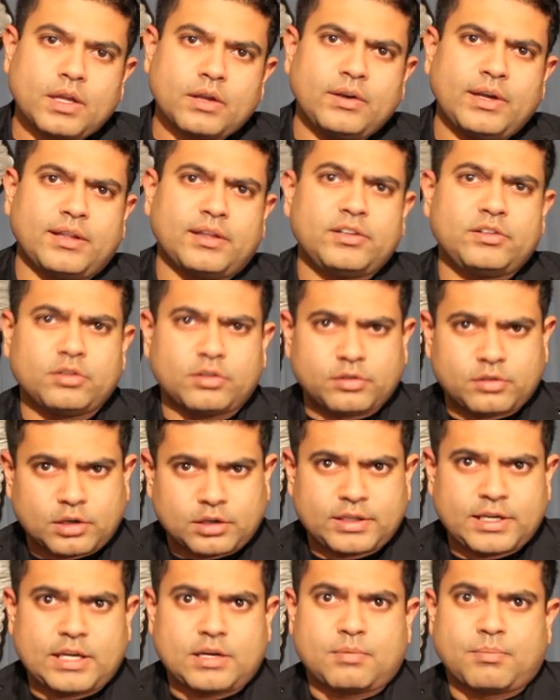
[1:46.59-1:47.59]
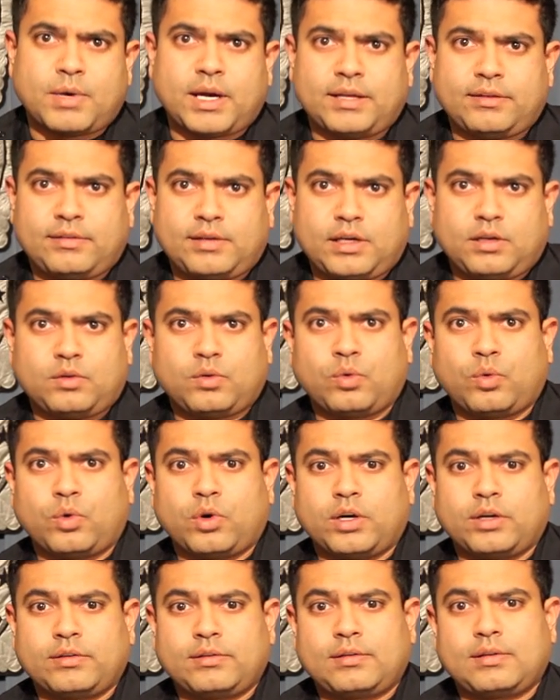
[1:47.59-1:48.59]
At least you'll start to get your mindset
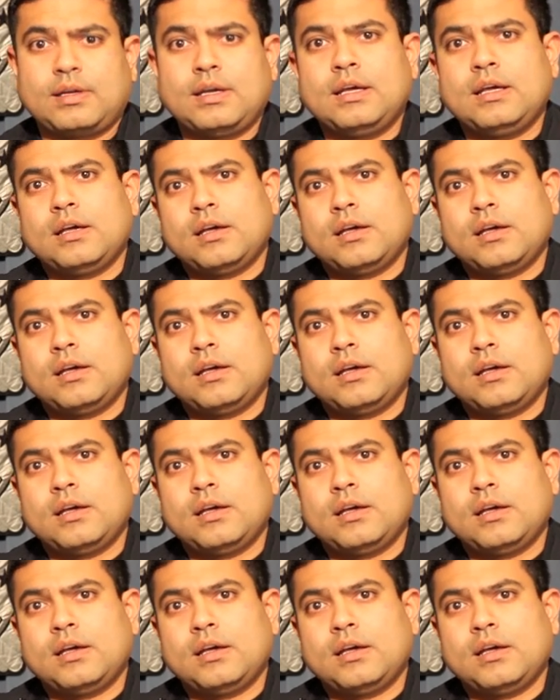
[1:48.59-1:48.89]
towards